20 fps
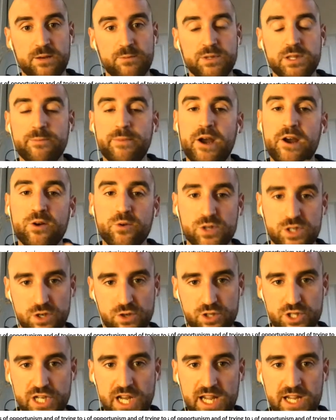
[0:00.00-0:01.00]
The bearing was
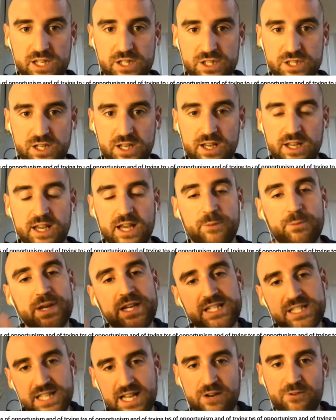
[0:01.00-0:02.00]
not changed, and we
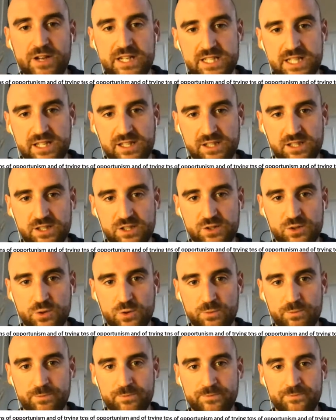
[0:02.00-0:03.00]
accelerated into the
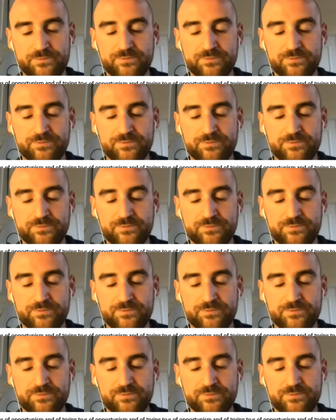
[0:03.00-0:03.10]
storm.